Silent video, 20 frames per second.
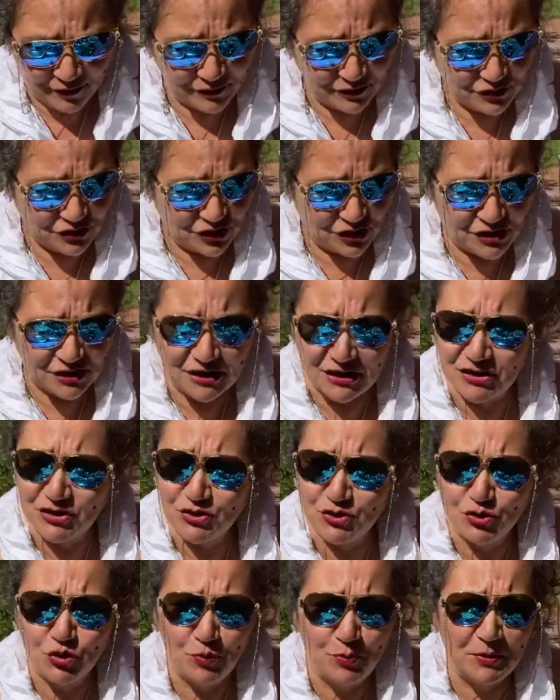Just a
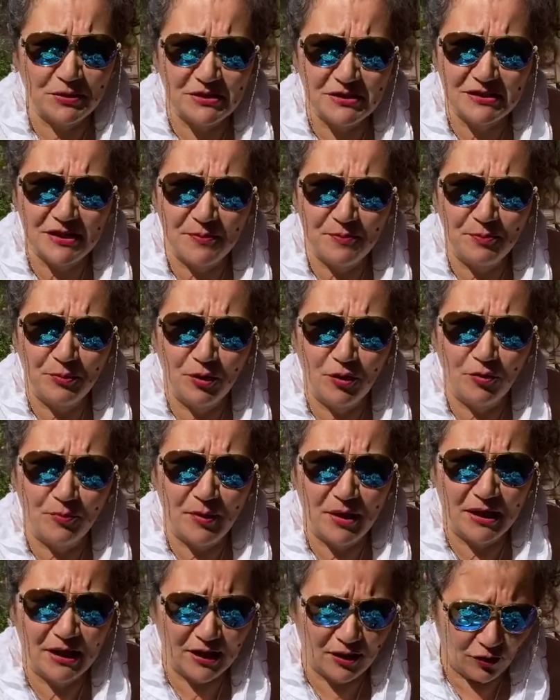super simple,
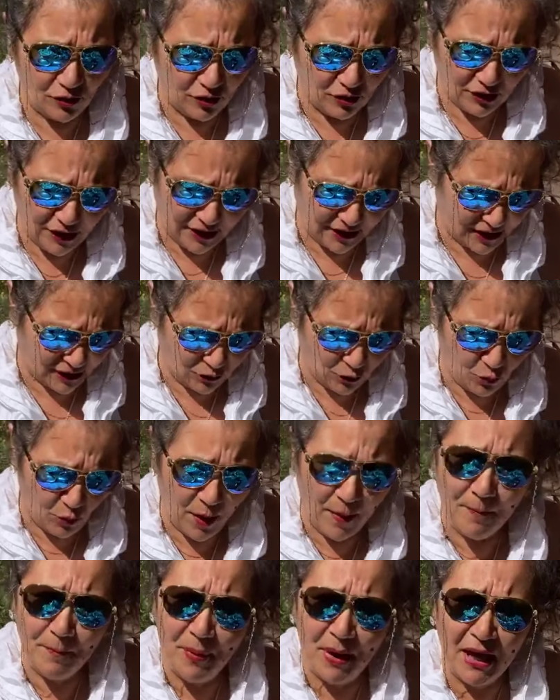make it all like in the
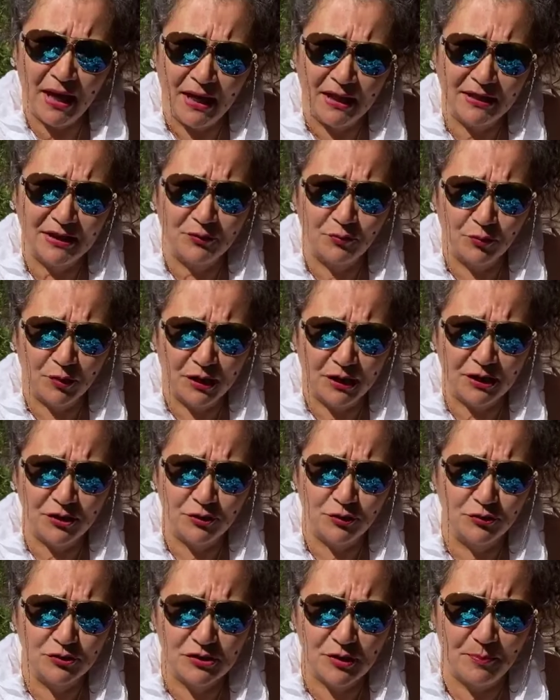one pan, and we're gonna
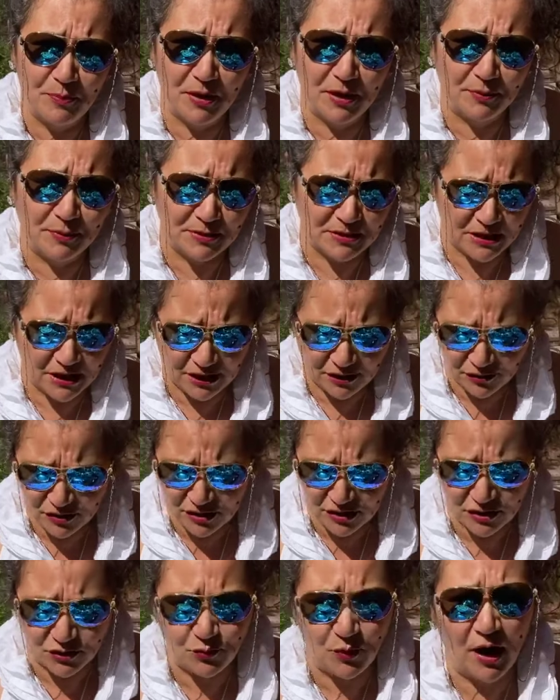use the baked potatoes
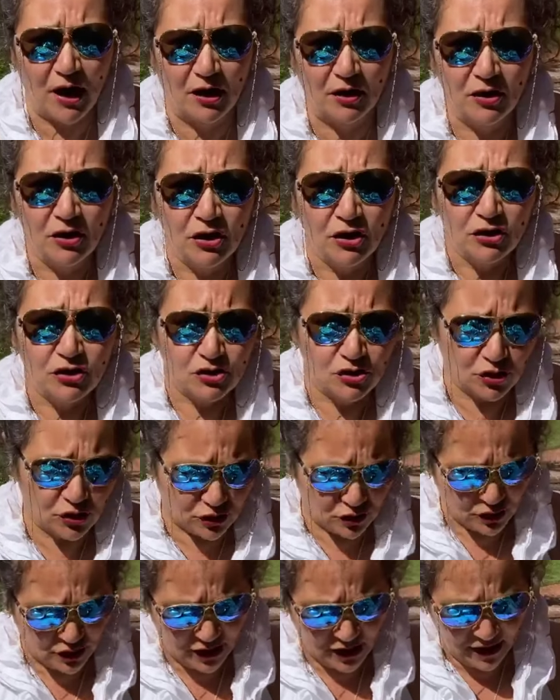as well. So
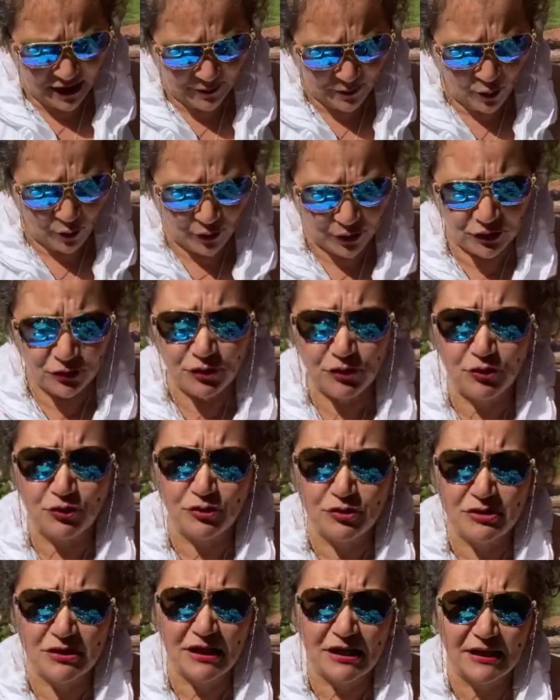today I'm going to use
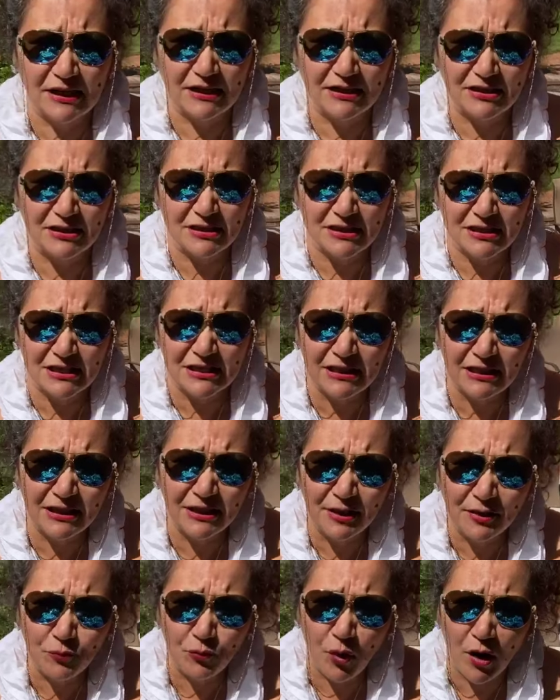the electric
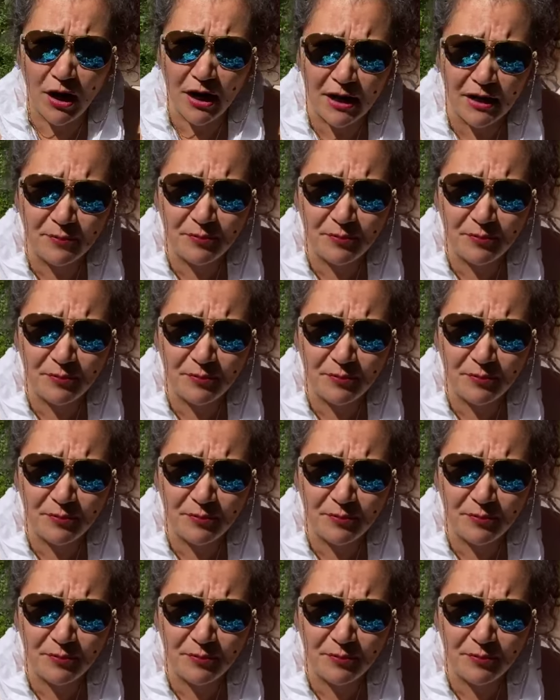skillet. Why?